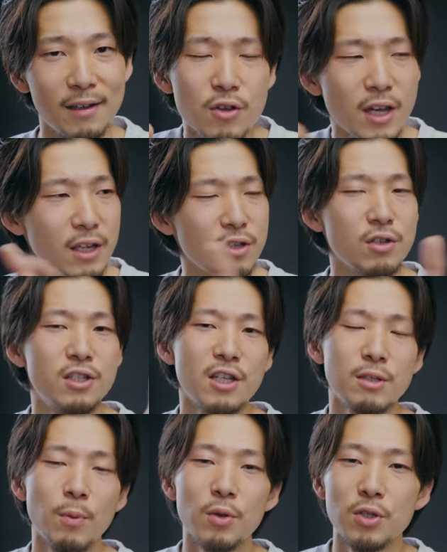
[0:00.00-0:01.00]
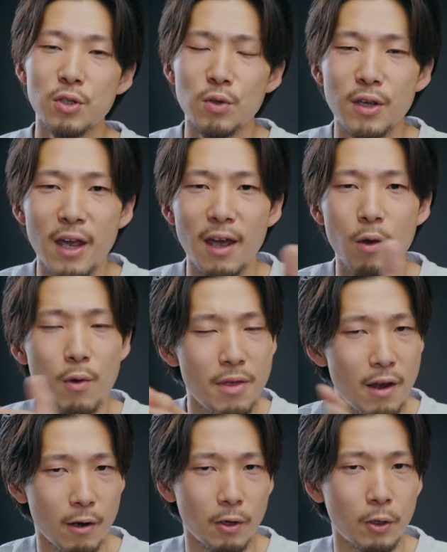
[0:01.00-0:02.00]
You can use 6.2K
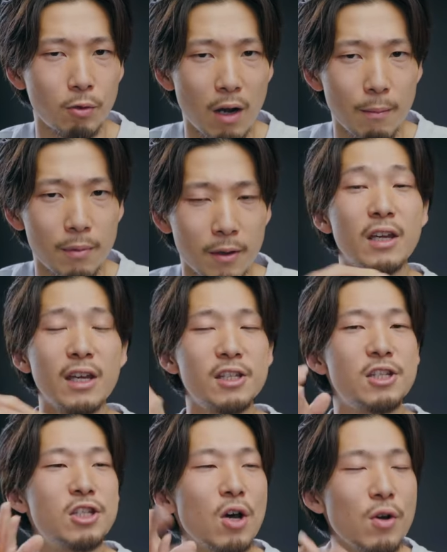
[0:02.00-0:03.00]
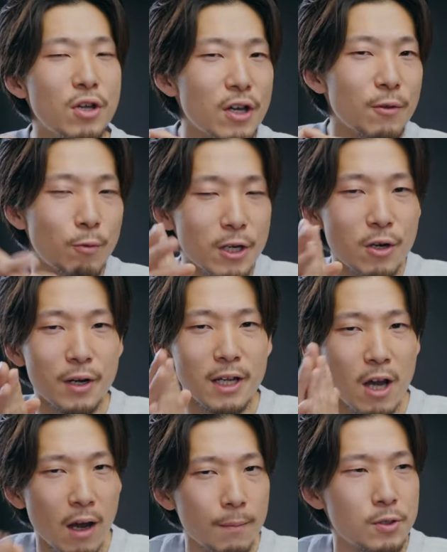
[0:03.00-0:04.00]
without a crop. It's so good recording
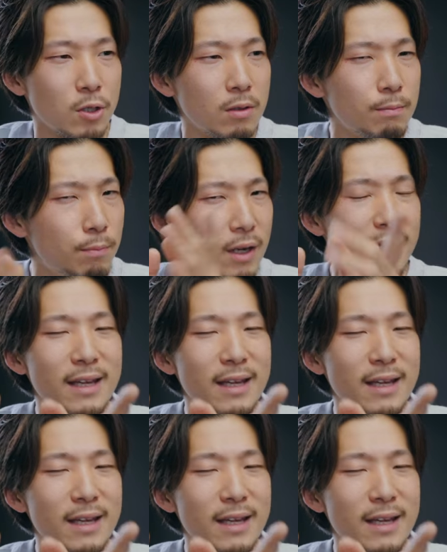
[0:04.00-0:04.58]
option, but